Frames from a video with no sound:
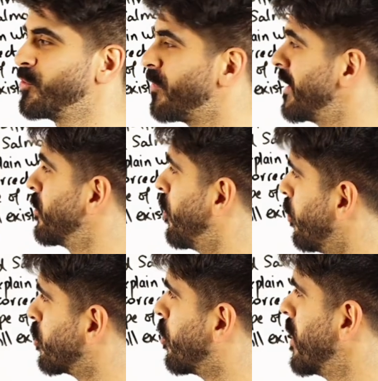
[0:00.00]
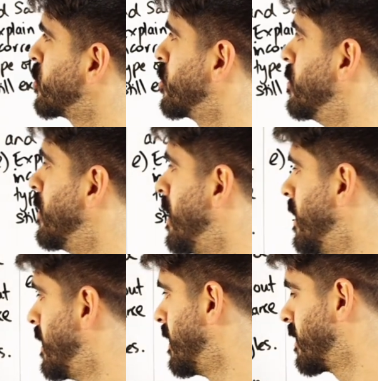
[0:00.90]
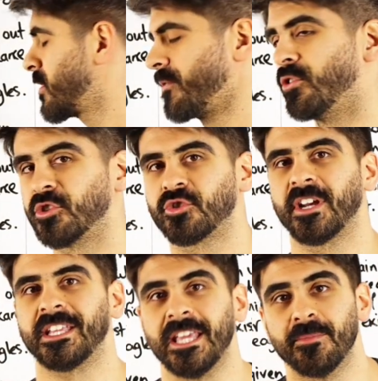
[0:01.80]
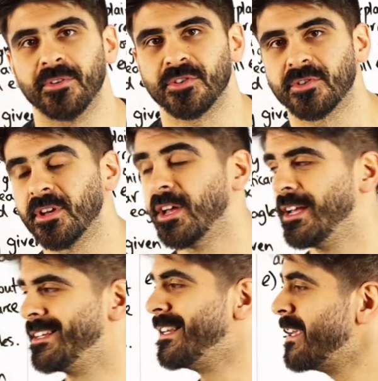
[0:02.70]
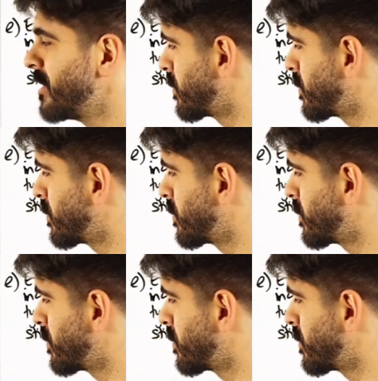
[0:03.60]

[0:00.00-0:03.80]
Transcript: to write the whole question because I've got to try and keep it as neat